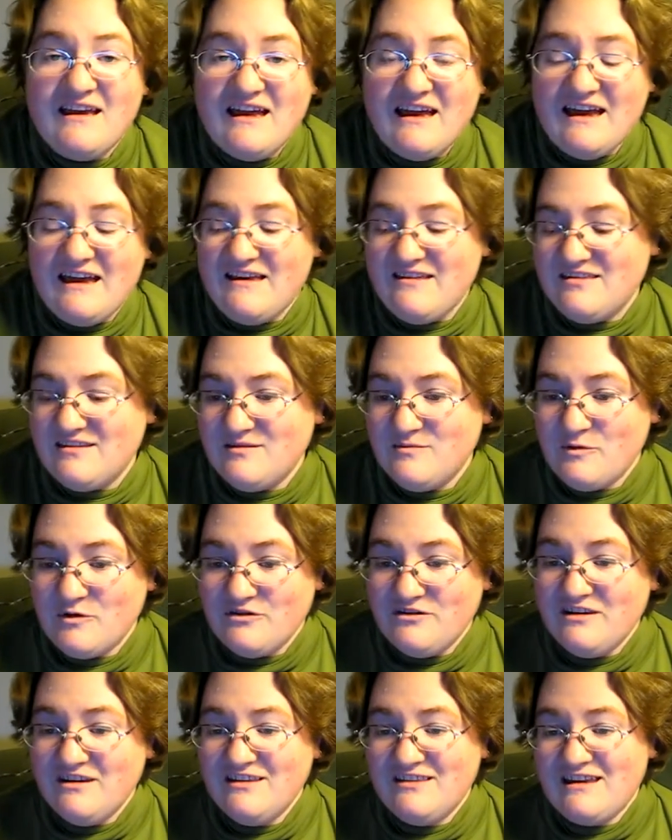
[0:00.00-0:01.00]
And the
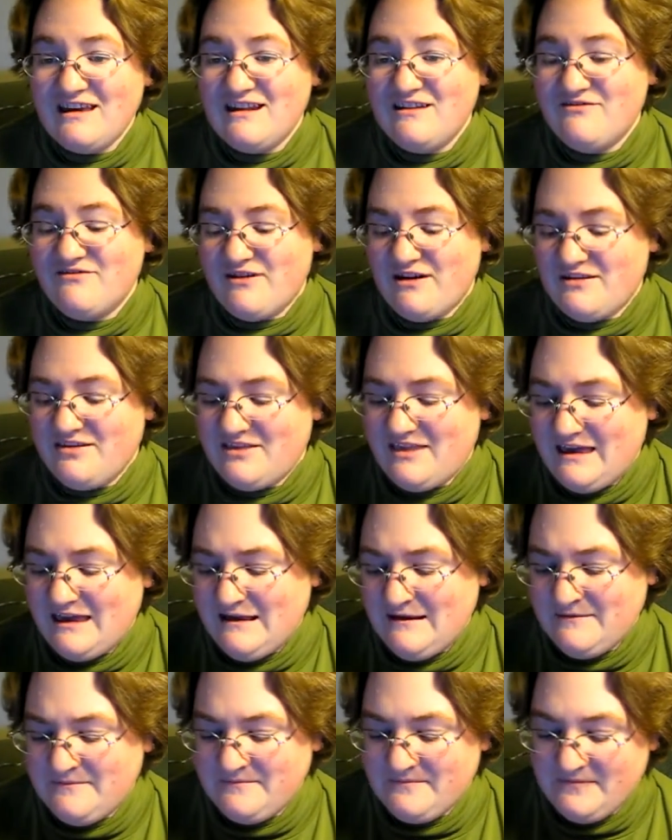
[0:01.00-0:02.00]
most exciting fun
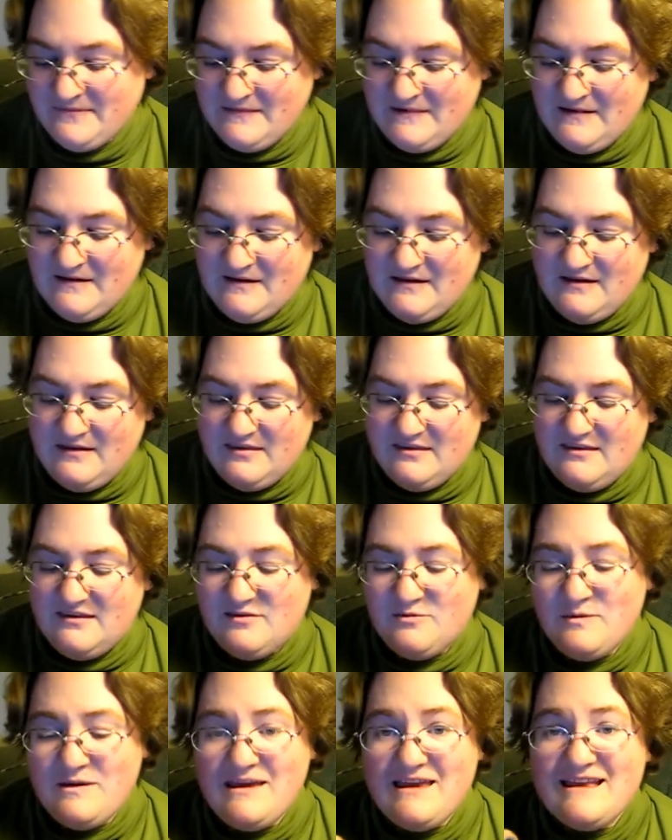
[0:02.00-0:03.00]
thing
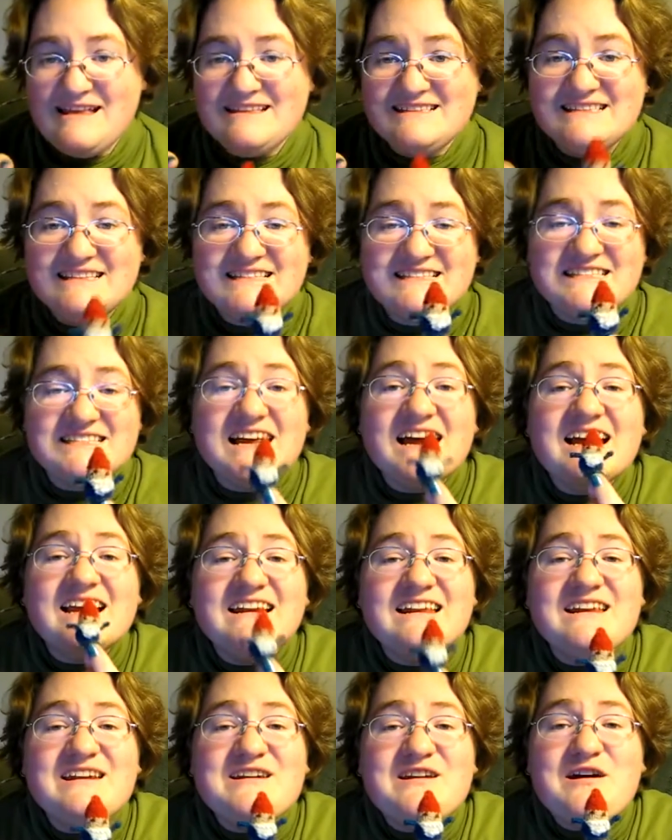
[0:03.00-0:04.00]
this week is the
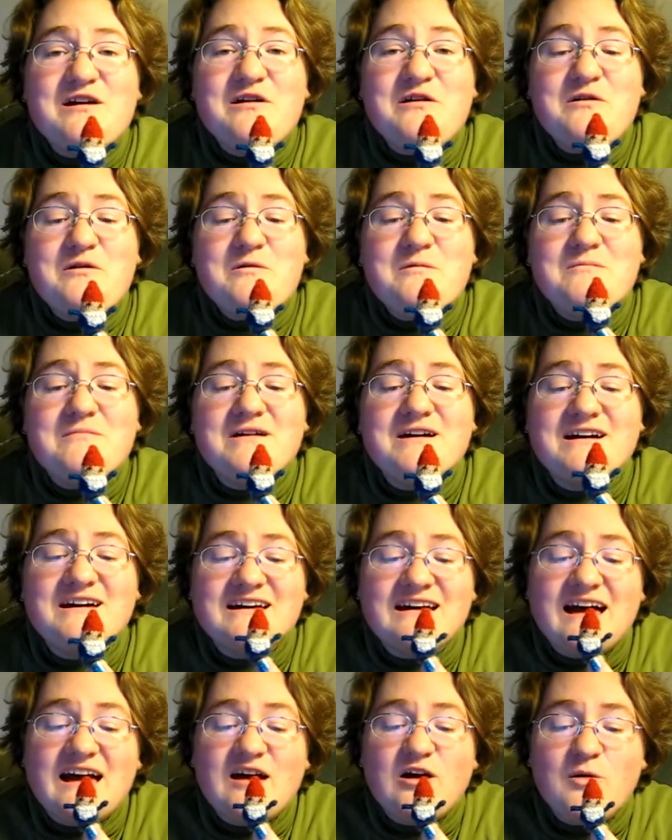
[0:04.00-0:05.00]
tiny gnome.
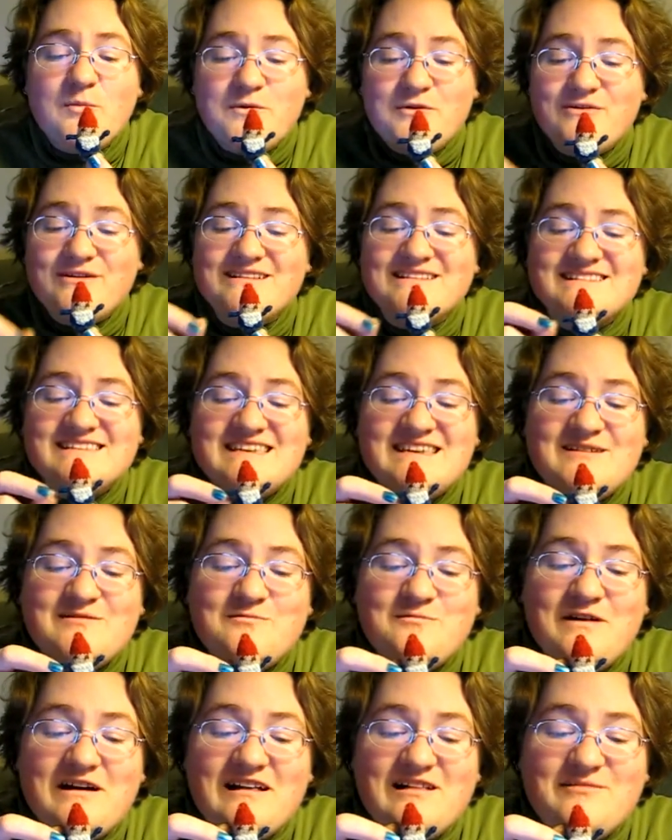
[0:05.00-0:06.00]
I hope you can see him
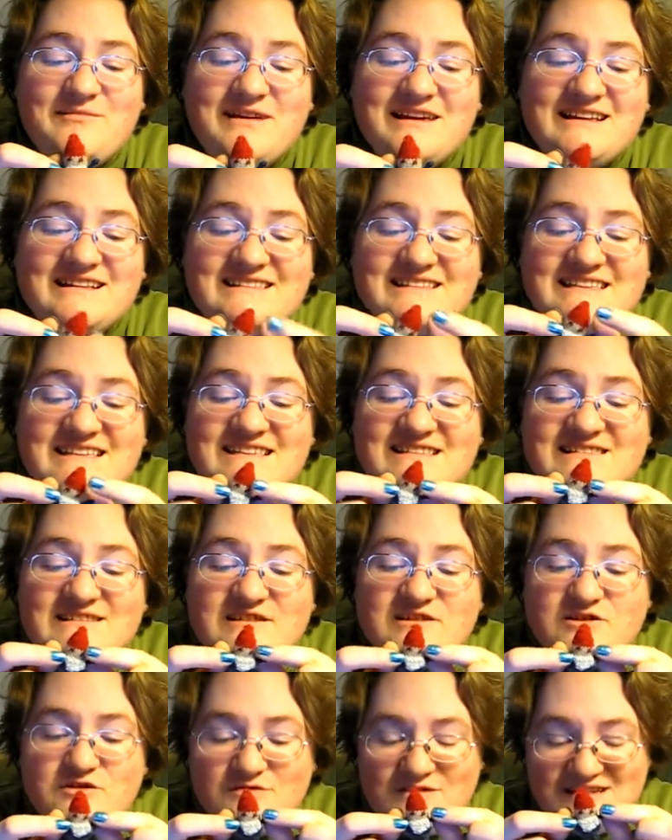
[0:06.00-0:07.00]
well, because he's the
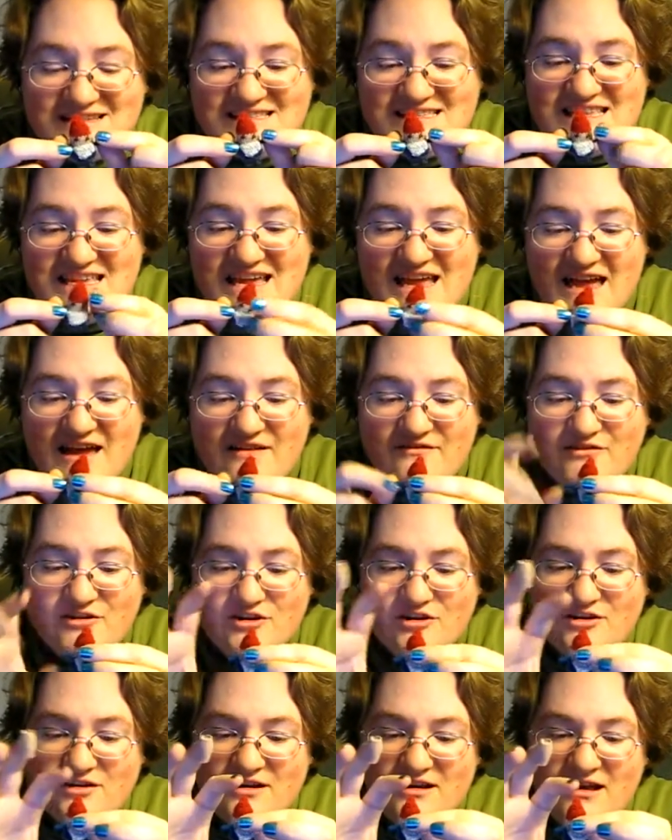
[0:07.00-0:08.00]
cutest thing
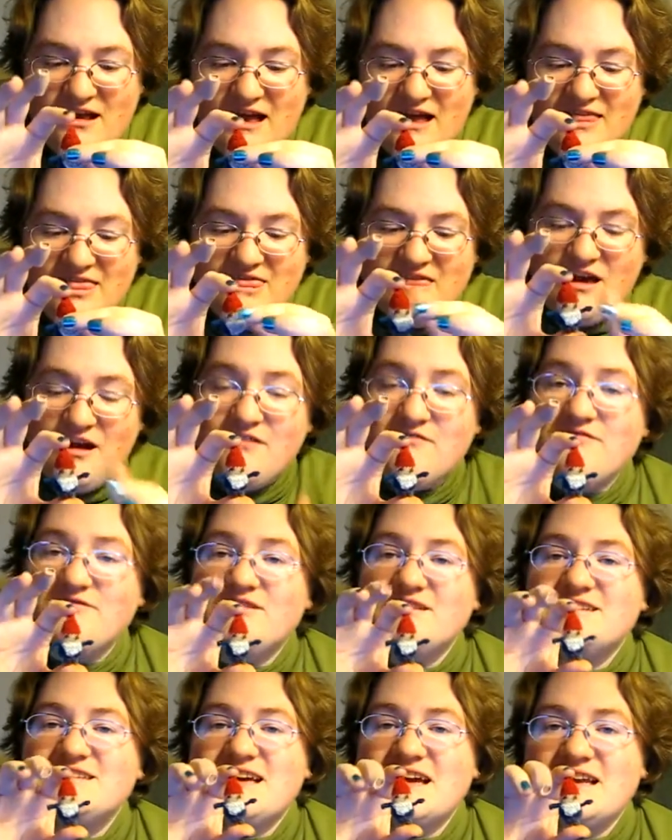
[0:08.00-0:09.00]
ever. I love
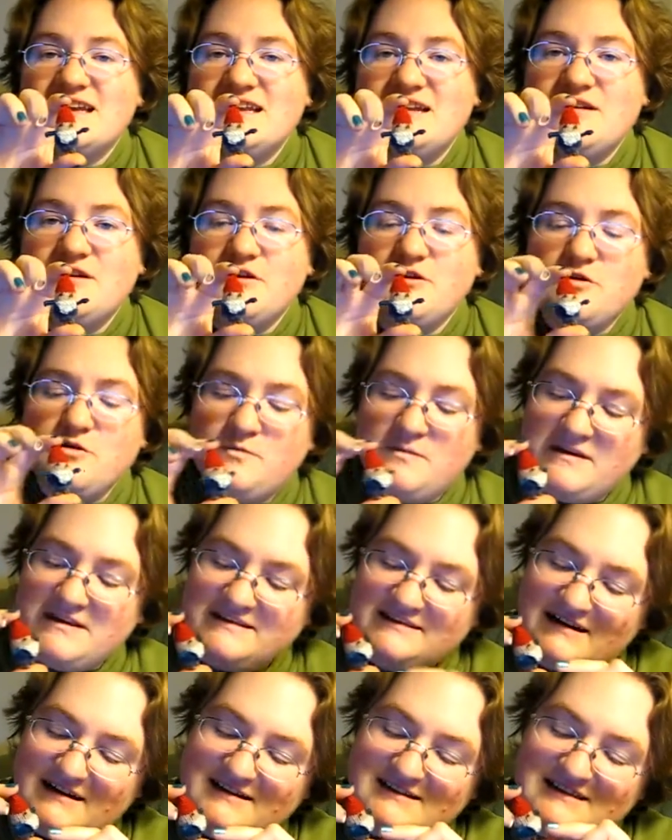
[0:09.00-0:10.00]
the tiny gnome. He's
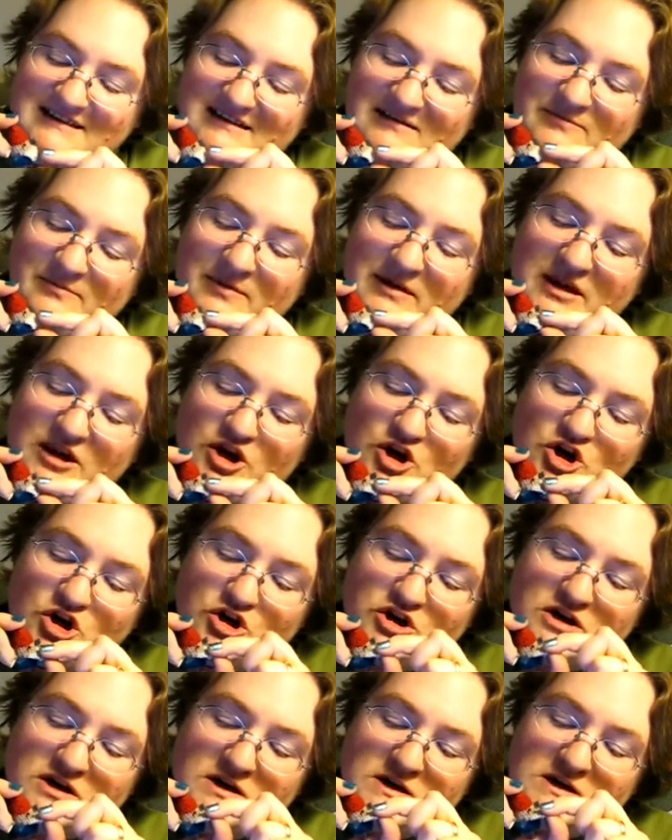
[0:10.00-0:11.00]
got his little
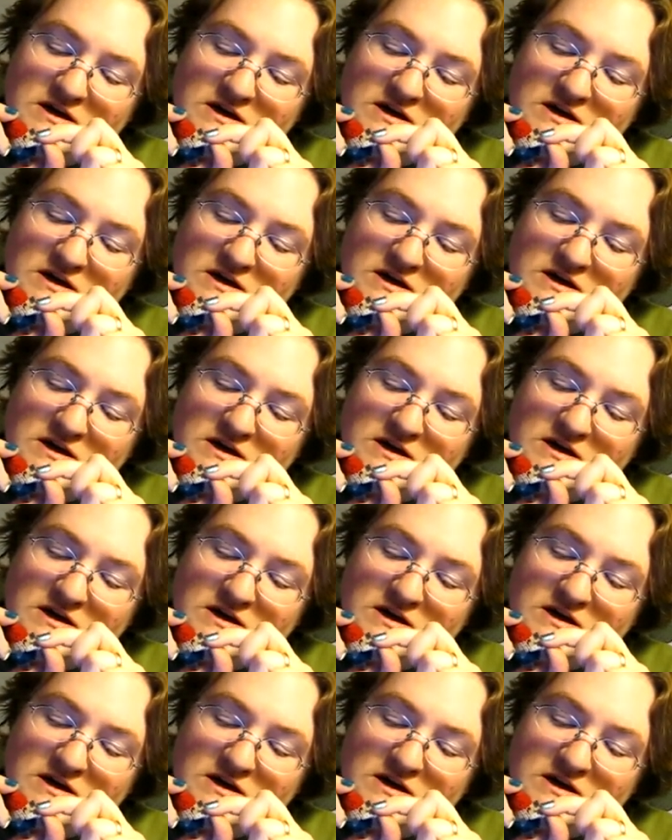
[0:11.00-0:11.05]
beard.